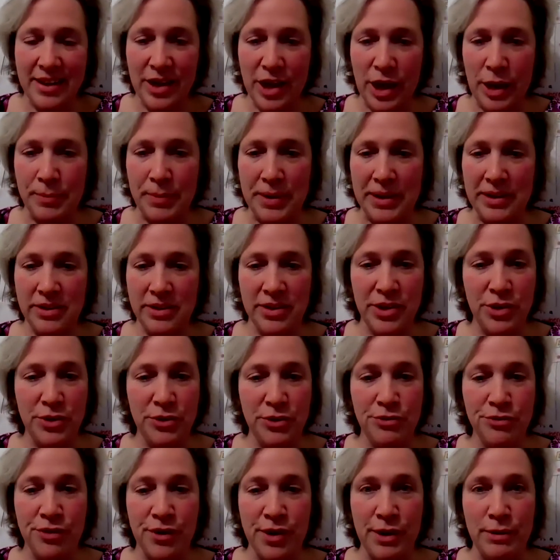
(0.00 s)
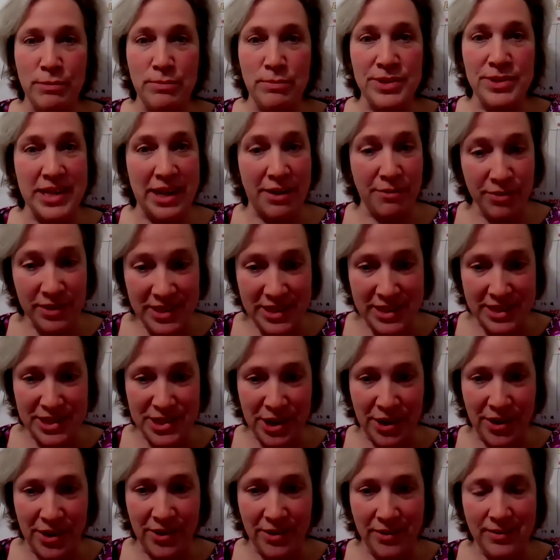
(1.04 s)
coming to you from San
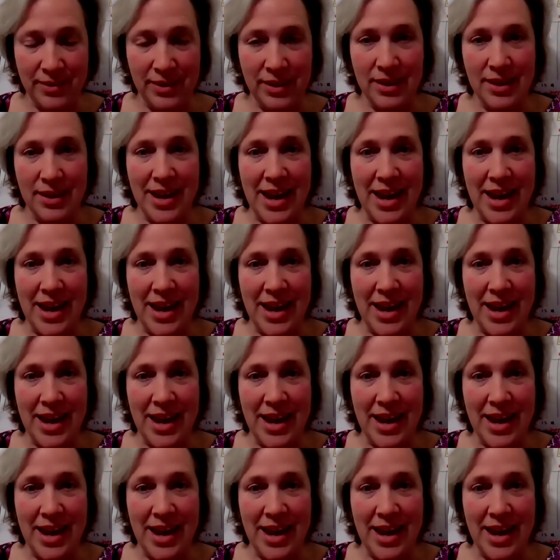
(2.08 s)
Francisco.